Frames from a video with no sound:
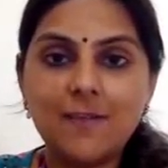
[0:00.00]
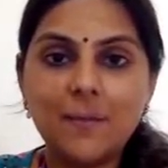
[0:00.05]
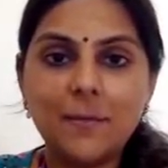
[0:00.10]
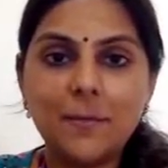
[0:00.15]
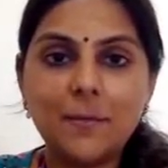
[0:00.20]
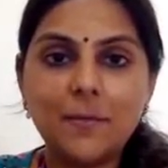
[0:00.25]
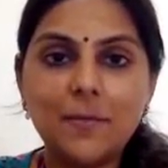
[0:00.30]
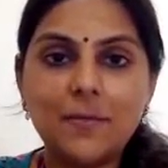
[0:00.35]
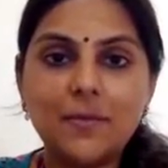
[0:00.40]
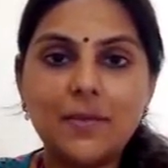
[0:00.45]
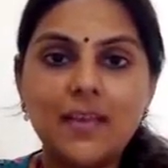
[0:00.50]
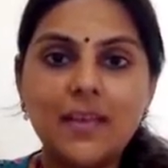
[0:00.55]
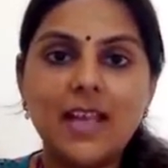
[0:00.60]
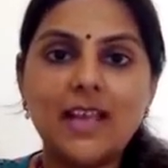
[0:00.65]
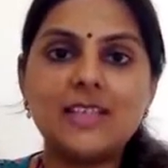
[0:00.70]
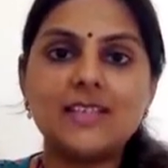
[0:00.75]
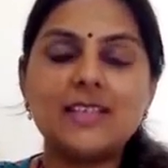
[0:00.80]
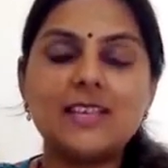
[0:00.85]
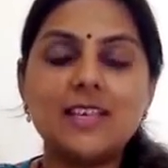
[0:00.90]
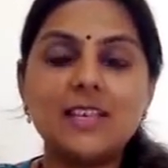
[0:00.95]
I'm
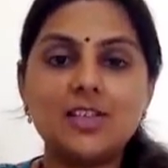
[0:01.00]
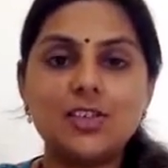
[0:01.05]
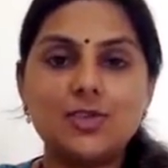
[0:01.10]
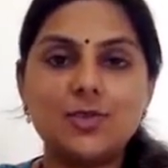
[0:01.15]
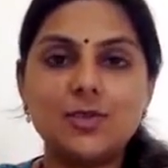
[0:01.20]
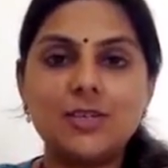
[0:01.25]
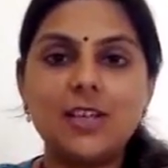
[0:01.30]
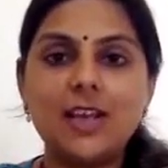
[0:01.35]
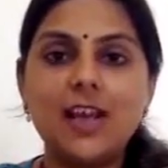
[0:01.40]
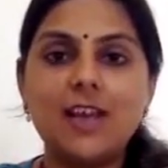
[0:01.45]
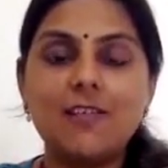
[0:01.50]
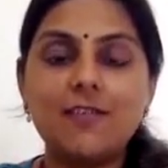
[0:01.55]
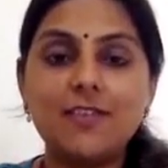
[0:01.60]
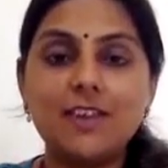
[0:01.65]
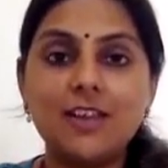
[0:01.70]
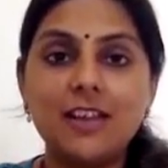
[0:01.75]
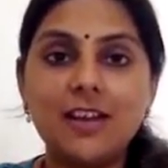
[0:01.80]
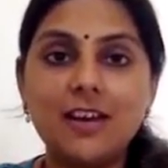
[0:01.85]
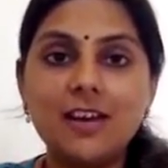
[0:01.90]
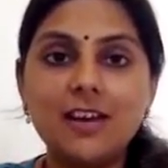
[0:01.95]
guessing it's 2.5
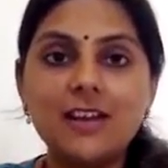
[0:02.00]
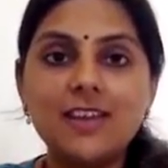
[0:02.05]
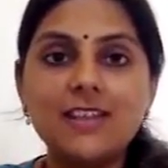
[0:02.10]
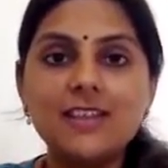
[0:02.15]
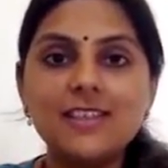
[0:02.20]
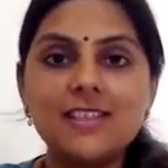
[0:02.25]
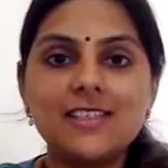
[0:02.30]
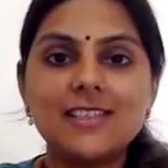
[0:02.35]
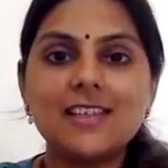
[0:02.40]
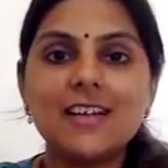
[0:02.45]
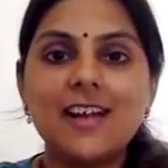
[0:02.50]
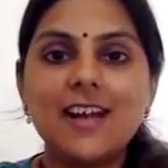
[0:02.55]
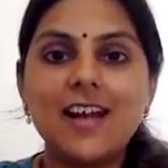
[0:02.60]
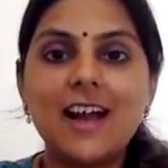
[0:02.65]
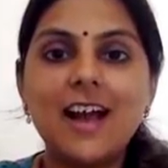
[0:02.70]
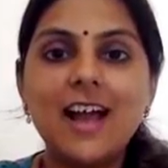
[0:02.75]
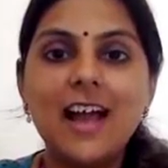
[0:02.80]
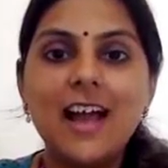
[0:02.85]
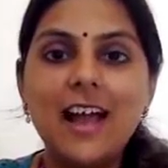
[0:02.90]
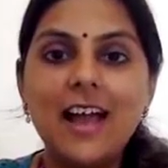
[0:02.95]
years.
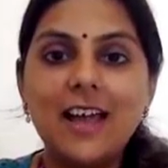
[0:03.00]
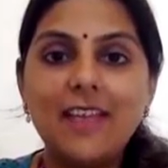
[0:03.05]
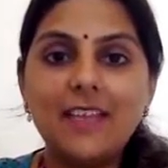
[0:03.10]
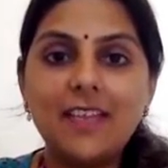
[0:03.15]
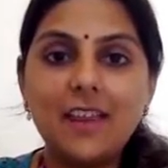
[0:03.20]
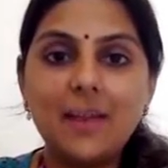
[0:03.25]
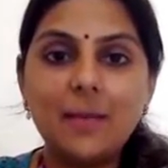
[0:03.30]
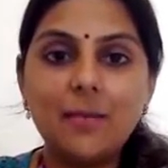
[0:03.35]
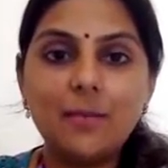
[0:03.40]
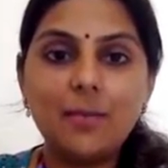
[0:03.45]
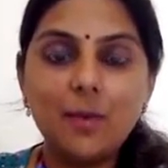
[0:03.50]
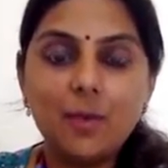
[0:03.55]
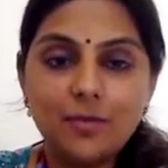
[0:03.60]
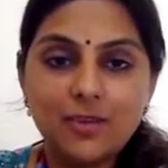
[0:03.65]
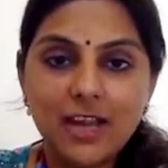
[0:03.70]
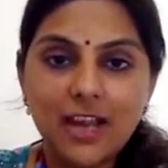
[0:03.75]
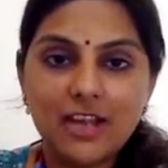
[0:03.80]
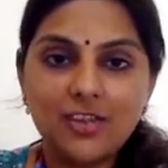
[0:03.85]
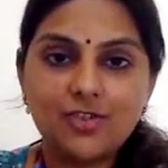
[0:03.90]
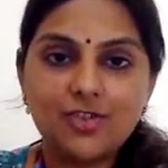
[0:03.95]
And then I
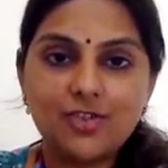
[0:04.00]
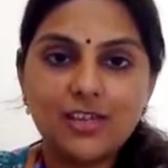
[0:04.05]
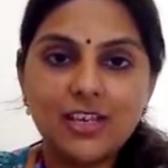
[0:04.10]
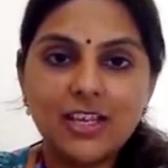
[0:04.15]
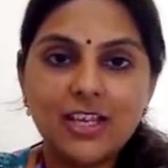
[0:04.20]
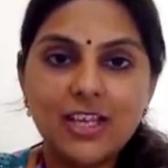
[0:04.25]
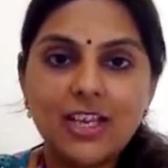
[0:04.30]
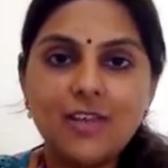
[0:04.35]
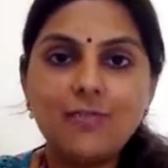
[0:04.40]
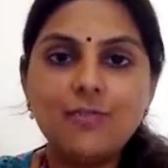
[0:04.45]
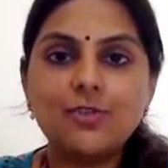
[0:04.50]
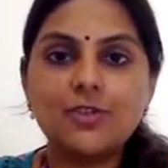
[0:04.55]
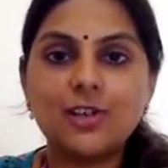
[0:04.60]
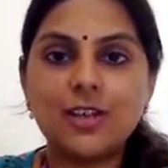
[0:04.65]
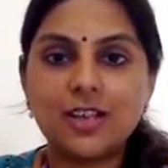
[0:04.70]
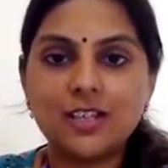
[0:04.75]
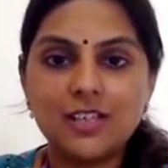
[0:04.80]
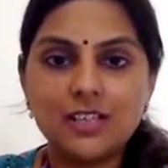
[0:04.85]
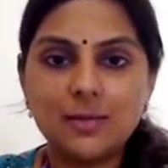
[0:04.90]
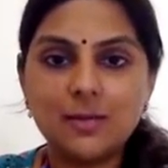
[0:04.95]
moved laterally to
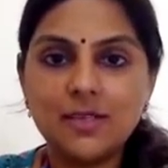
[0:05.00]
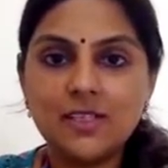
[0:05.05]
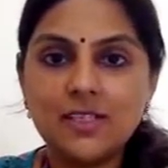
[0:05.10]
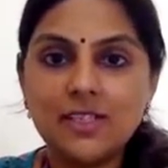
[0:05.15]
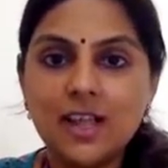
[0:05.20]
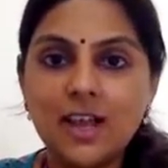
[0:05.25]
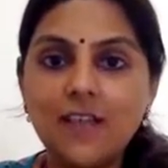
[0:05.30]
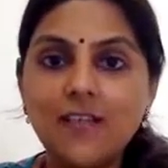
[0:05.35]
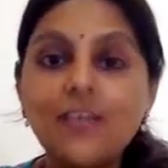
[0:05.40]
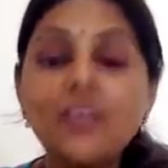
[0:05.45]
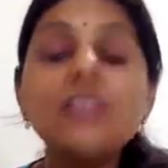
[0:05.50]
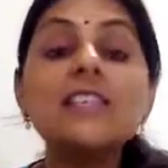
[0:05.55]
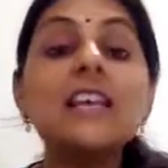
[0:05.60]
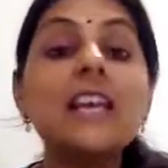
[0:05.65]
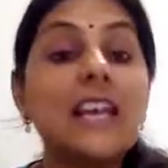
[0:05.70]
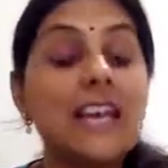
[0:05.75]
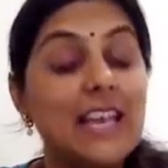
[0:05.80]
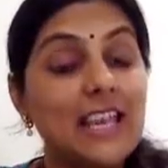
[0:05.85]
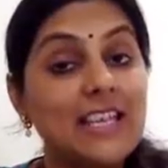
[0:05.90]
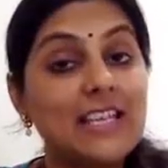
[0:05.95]
customer service.
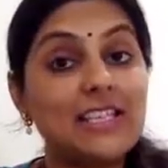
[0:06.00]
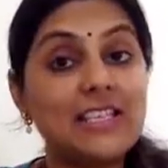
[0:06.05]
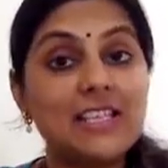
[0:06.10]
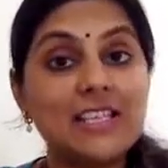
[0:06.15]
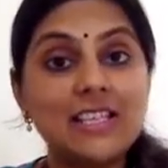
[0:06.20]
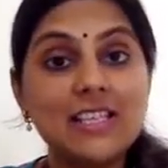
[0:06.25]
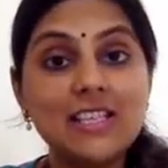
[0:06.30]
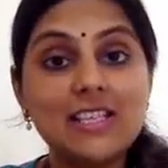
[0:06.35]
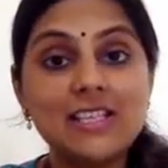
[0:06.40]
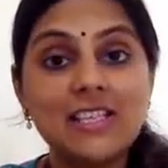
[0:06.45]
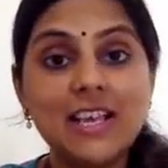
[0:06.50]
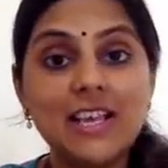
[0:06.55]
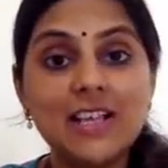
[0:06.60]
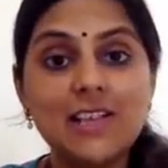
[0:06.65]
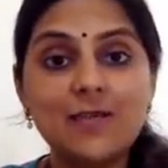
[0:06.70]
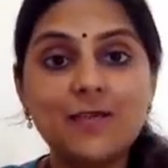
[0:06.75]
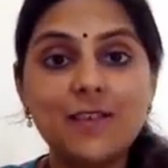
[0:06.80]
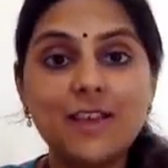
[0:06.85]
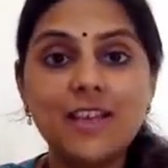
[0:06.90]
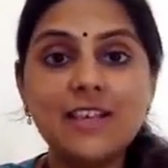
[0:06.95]
It's still
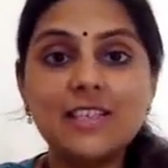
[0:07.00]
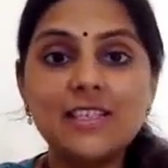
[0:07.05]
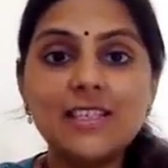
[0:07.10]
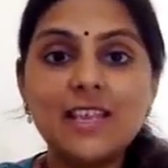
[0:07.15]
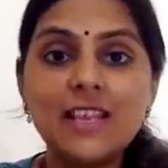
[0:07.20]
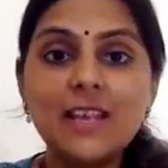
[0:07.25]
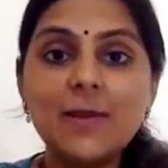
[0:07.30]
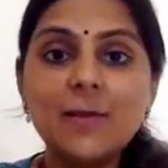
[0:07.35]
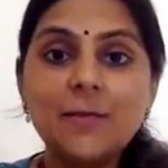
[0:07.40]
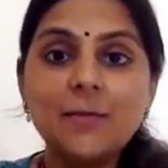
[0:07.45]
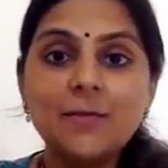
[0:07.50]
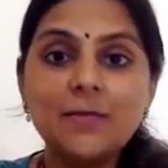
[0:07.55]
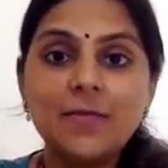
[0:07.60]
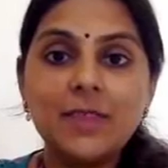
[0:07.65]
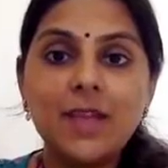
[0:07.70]
sales facing.